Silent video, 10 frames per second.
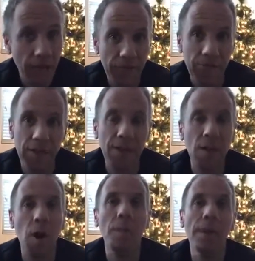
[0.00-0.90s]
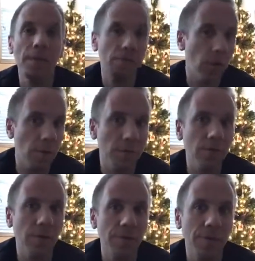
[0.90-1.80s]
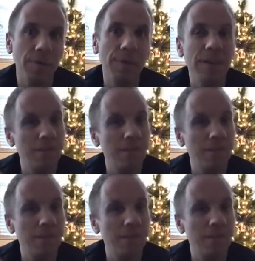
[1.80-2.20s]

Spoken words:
They've had to call me on the phone before to verify it.